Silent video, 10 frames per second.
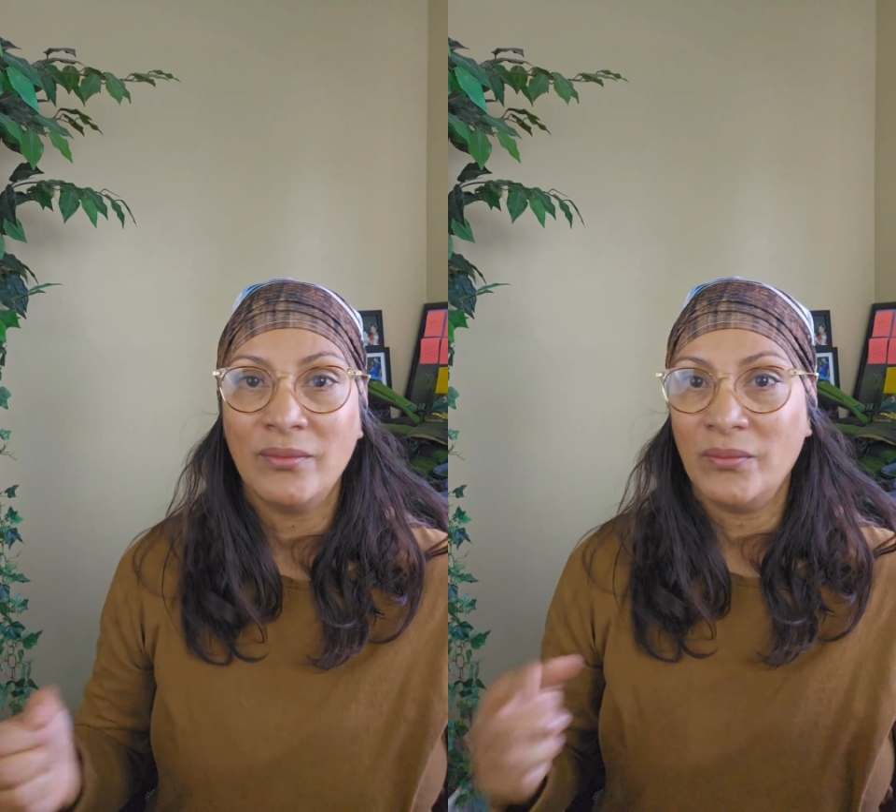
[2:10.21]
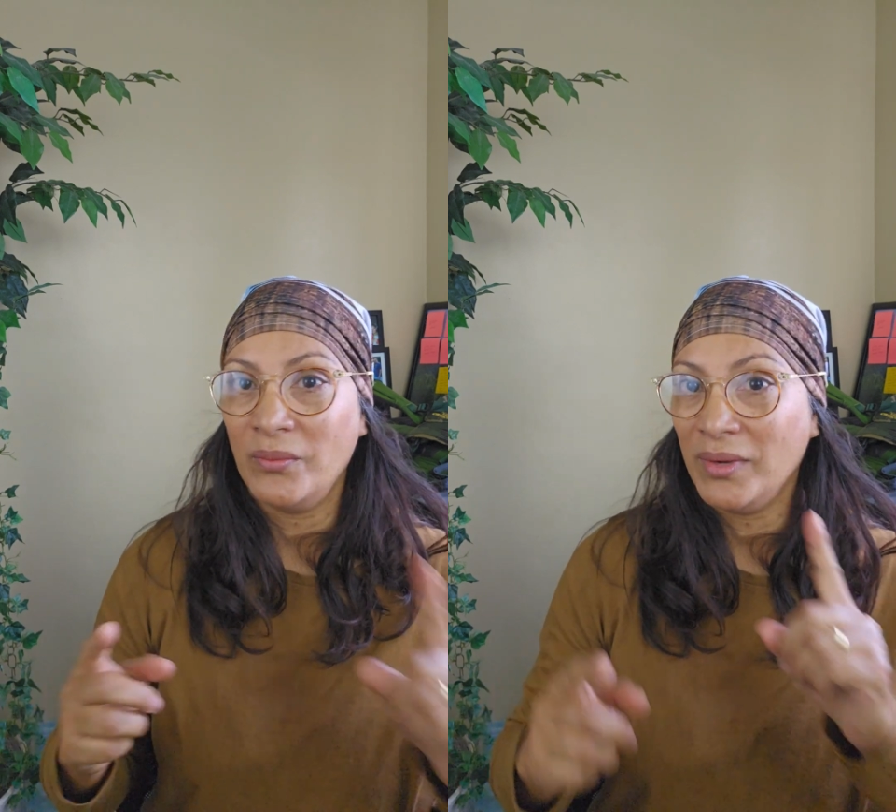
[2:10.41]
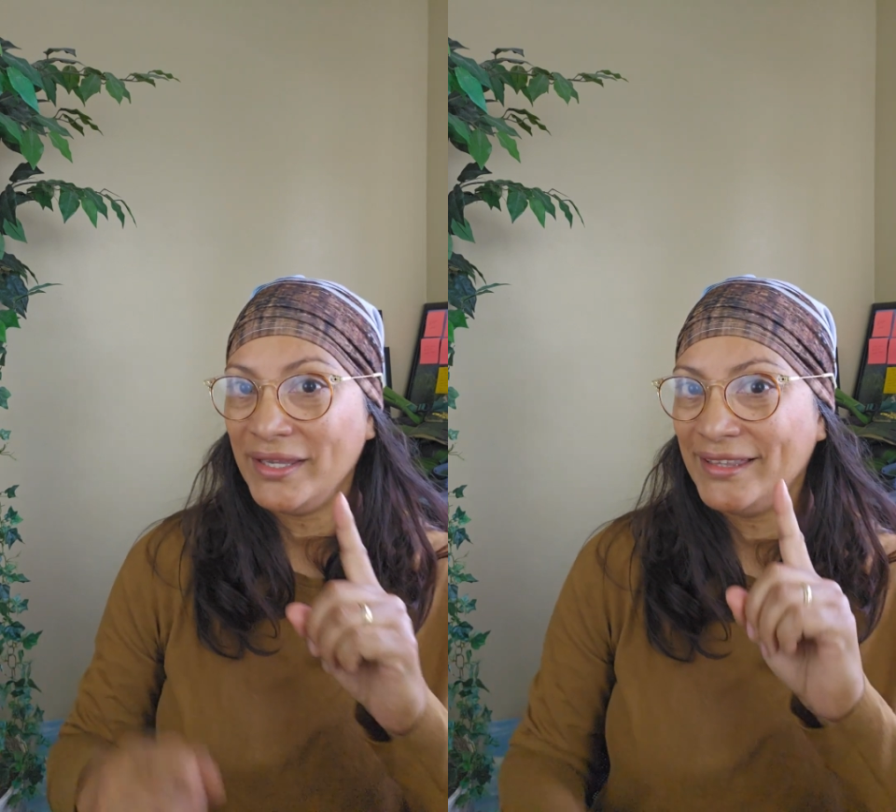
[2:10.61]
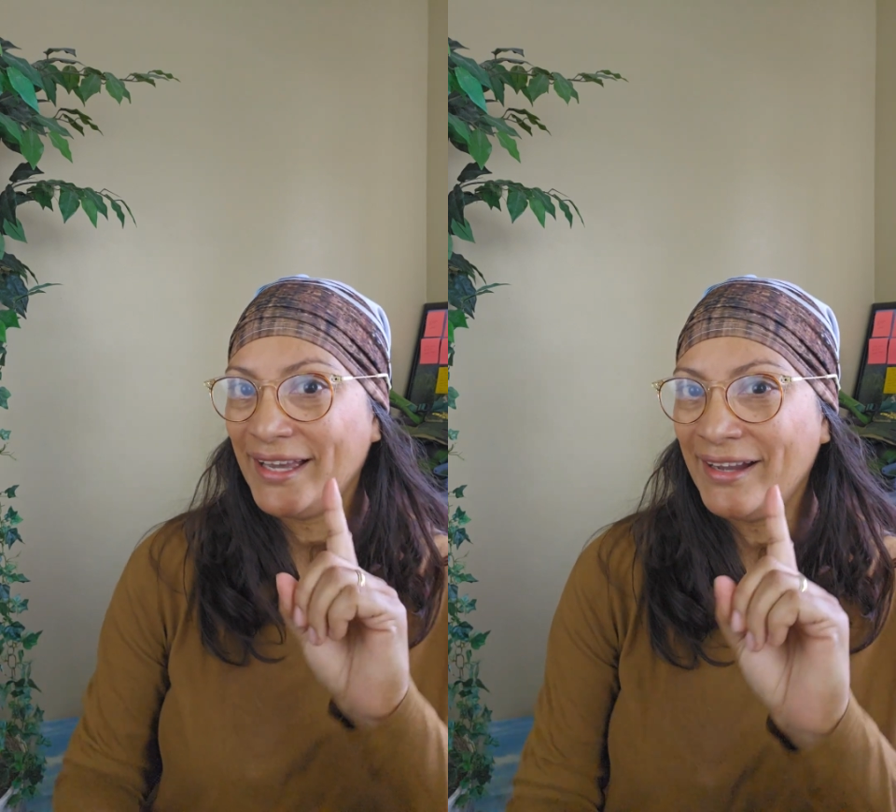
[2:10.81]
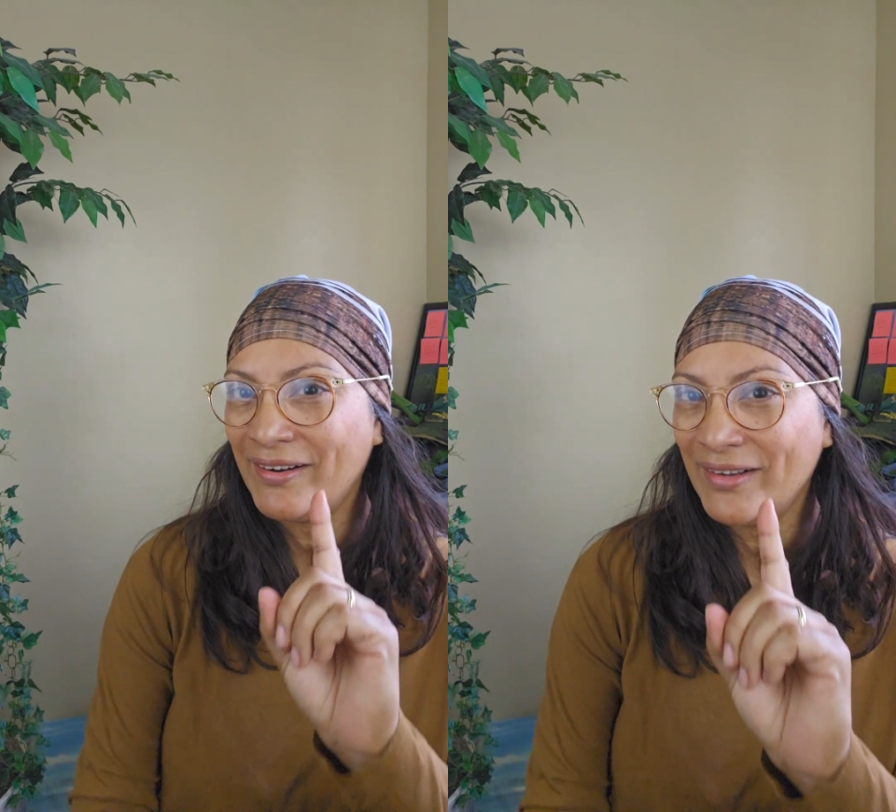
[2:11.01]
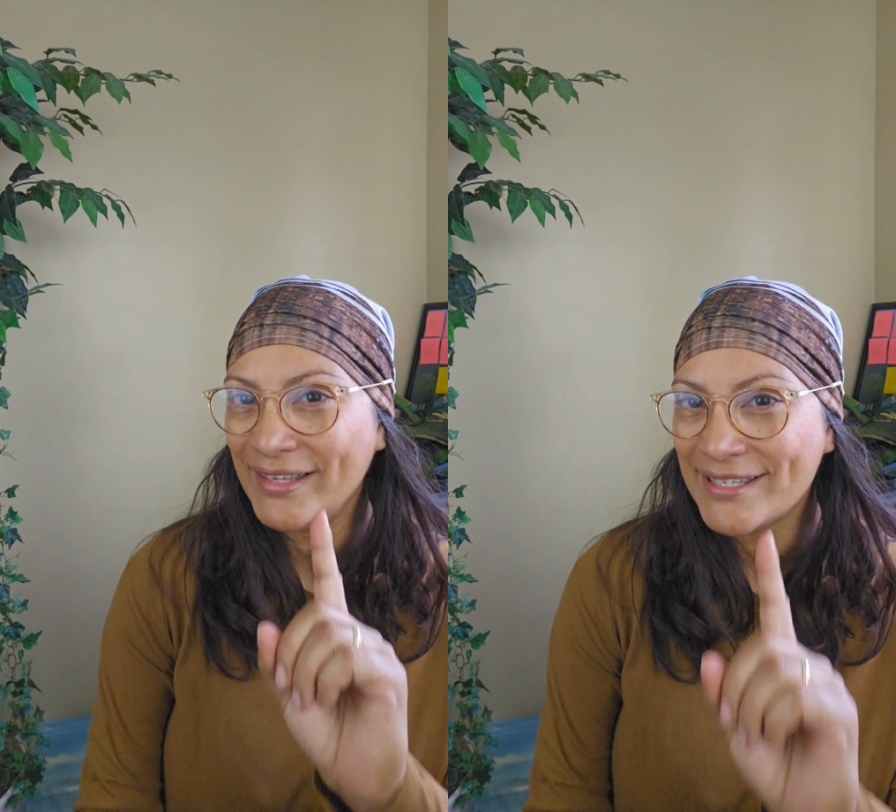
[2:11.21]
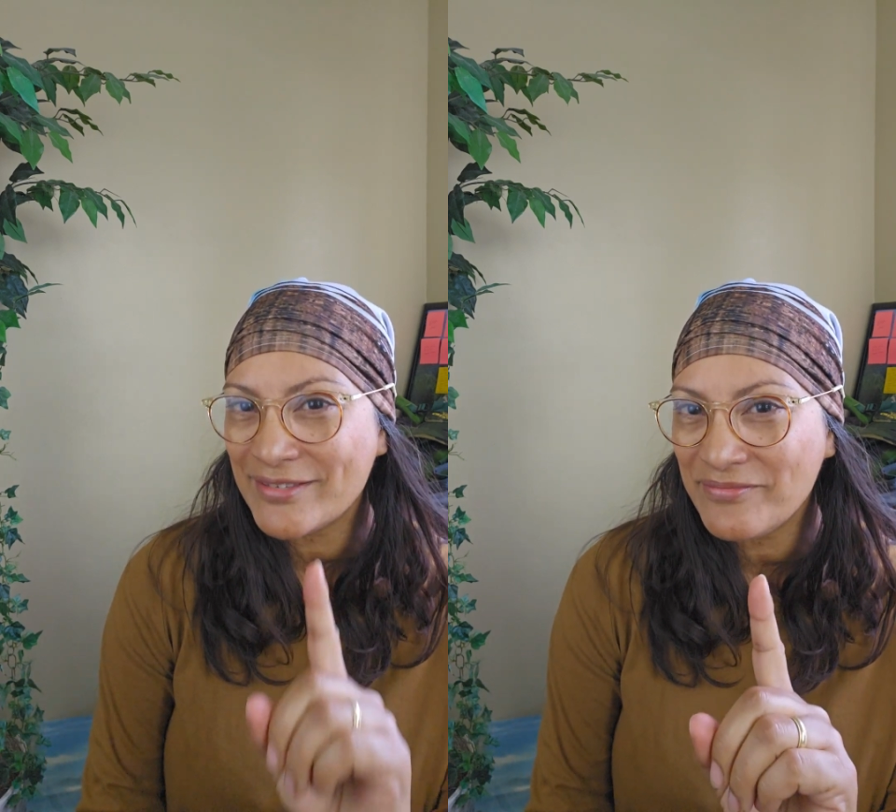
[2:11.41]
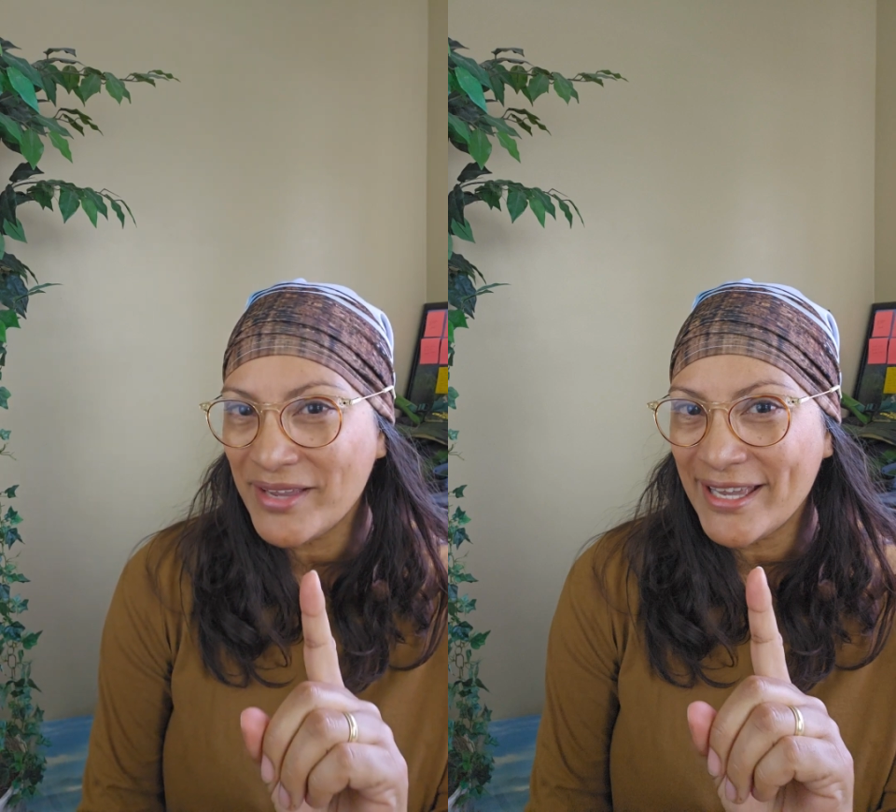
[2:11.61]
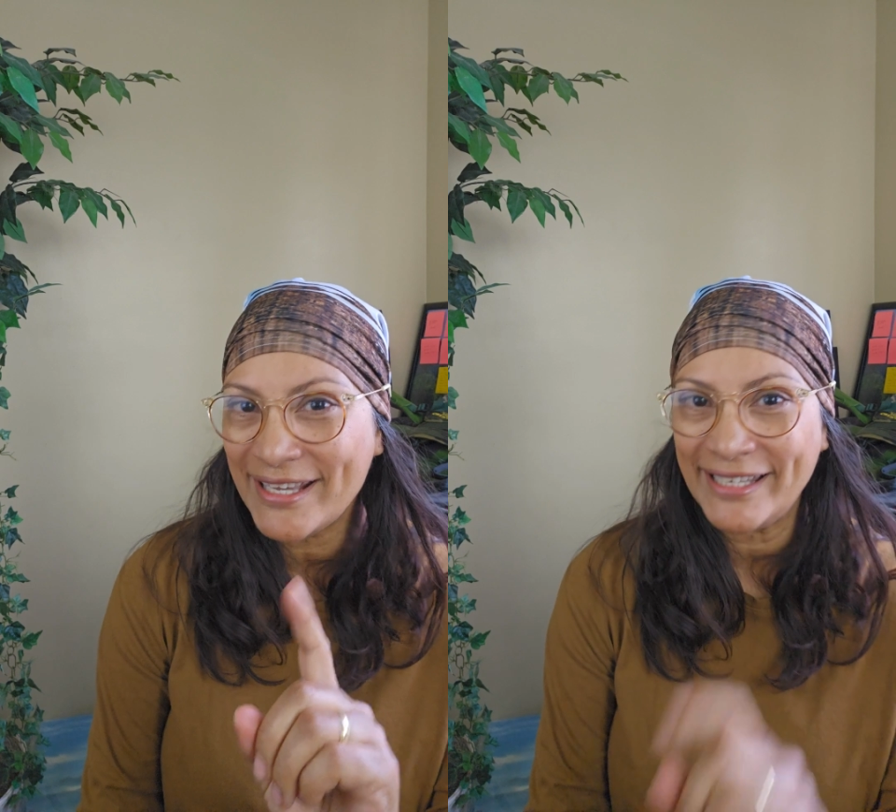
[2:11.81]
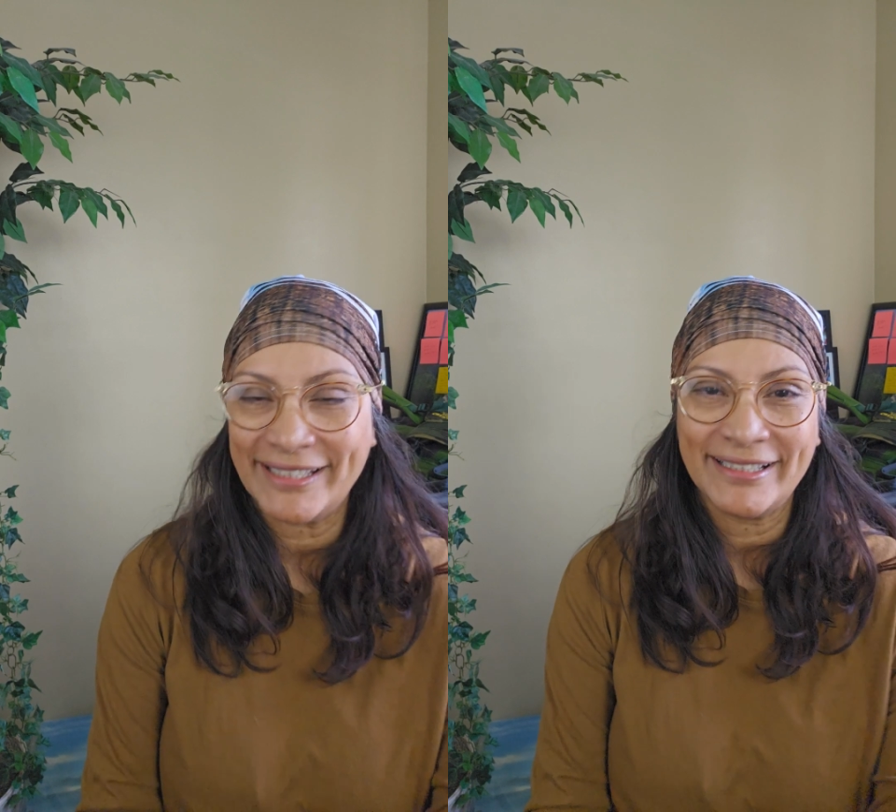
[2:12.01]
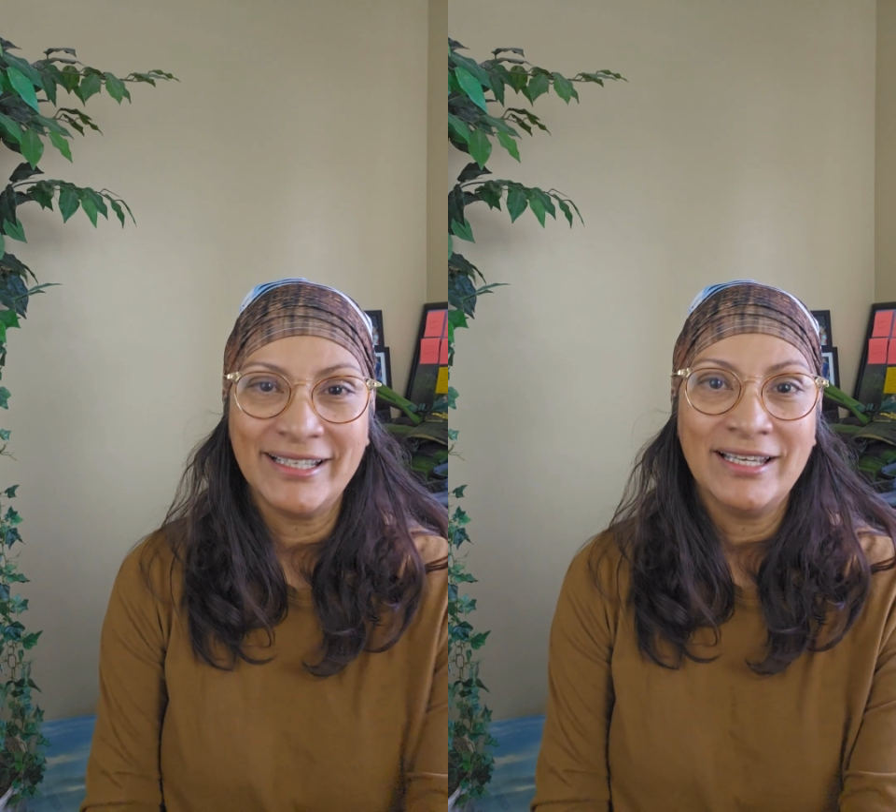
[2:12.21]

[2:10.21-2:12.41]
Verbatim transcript: with the Holy Spirit